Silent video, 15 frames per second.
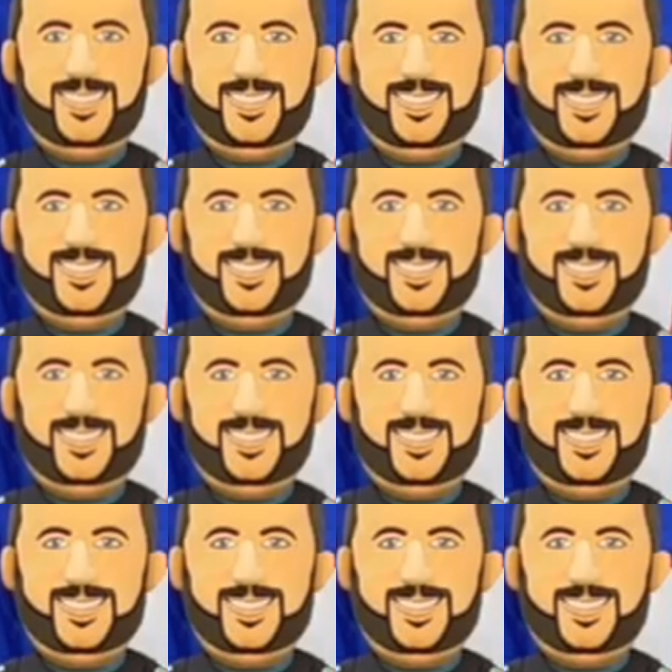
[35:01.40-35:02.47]

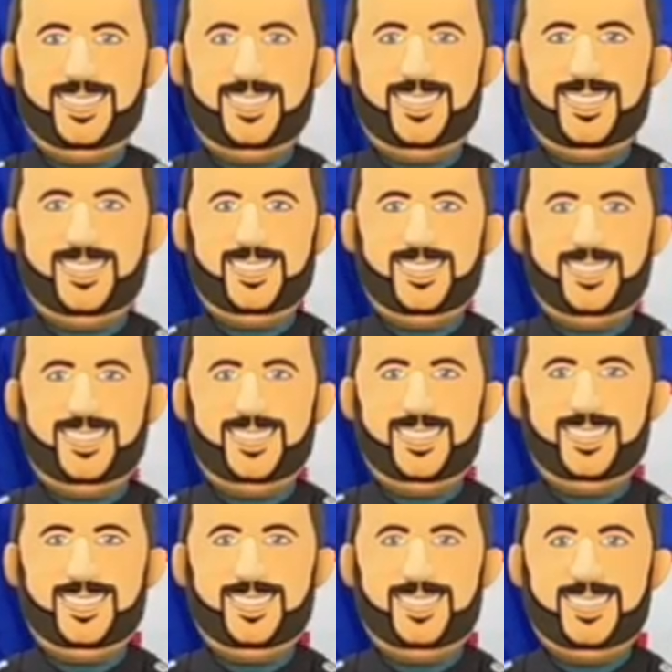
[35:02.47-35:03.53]

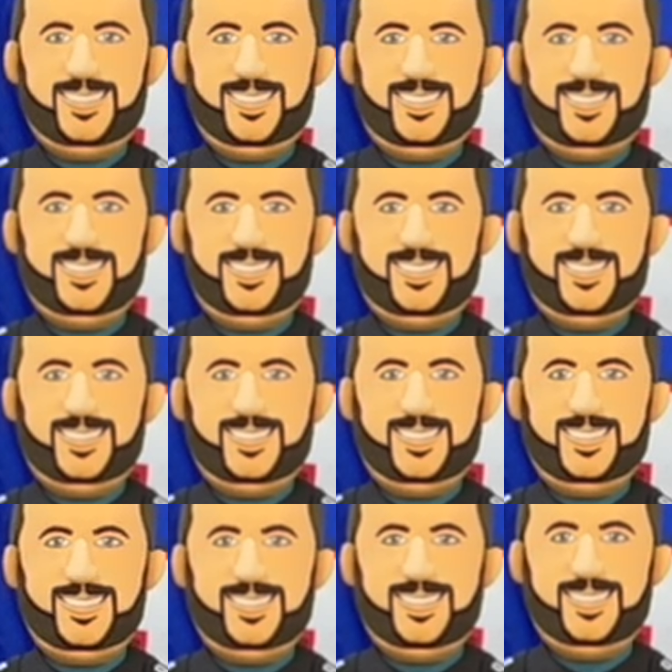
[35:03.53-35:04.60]

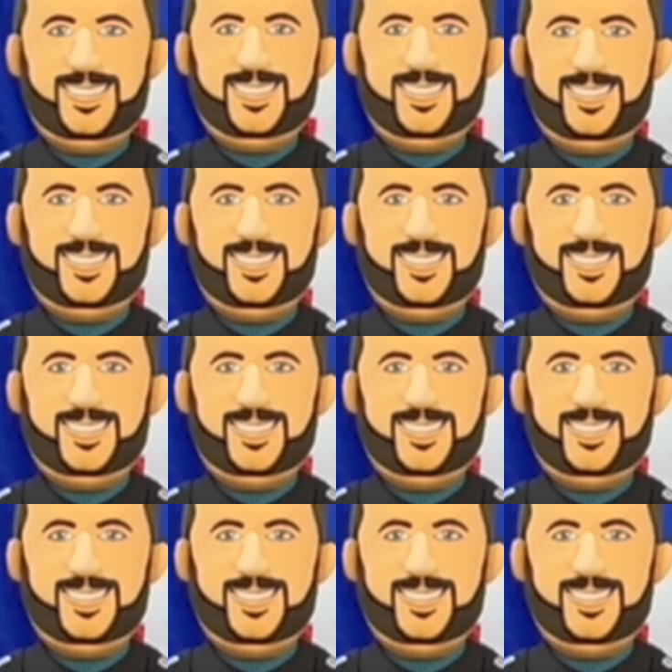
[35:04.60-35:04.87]
(silent)